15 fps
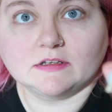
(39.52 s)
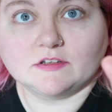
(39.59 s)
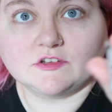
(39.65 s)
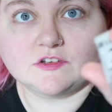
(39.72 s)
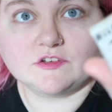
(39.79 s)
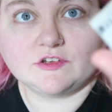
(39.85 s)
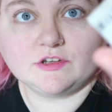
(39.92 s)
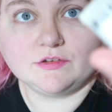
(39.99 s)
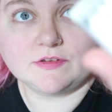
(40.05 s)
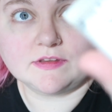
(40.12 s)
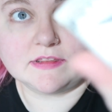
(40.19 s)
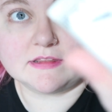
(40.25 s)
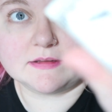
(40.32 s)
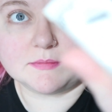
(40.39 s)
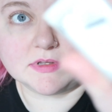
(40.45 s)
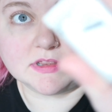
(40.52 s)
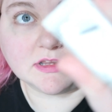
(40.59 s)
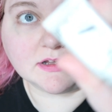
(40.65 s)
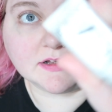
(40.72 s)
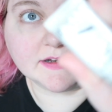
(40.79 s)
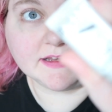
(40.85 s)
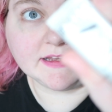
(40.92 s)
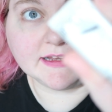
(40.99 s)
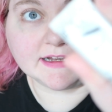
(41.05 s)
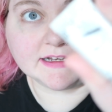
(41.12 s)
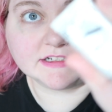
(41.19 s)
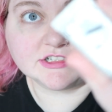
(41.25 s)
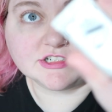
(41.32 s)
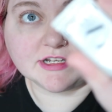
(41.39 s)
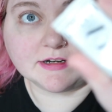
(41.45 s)
Just using the Milani
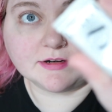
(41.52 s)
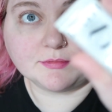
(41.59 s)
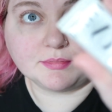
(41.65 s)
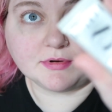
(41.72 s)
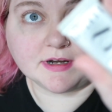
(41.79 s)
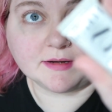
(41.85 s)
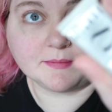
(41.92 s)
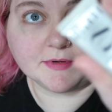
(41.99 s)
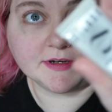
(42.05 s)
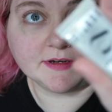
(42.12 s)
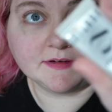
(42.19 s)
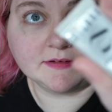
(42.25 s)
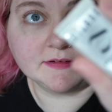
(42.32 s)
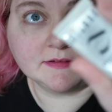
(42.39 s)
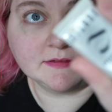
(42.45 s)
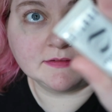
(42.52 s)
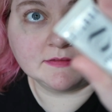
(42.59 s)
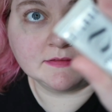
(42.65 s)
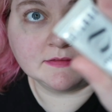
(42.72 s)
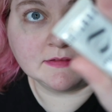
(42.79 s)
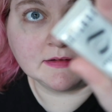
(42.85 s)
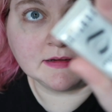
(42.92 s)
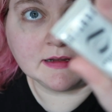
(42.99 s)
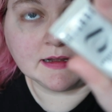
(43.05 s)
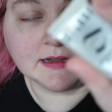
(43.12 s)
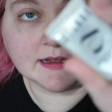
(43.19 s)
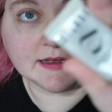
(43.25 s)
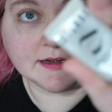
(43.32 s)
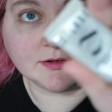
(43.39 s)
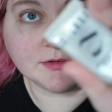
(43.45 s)
eyeshadow primer.
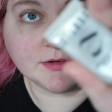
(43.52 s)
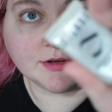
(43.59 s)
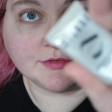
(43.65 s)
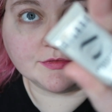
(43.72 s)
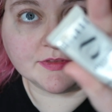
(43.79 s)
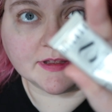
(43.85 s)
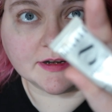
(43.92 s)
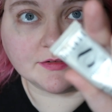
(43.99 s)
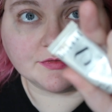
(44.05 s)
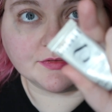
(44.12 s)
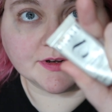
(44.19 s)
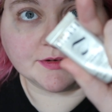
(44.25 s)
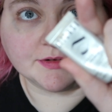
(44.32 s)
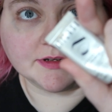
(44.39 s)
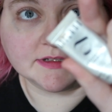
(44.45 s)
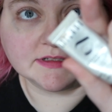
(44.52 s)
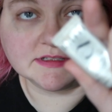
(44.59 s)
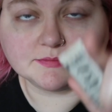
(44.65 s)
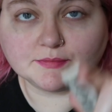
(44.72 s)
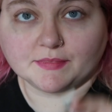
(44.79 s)
I don't know if that'll focus,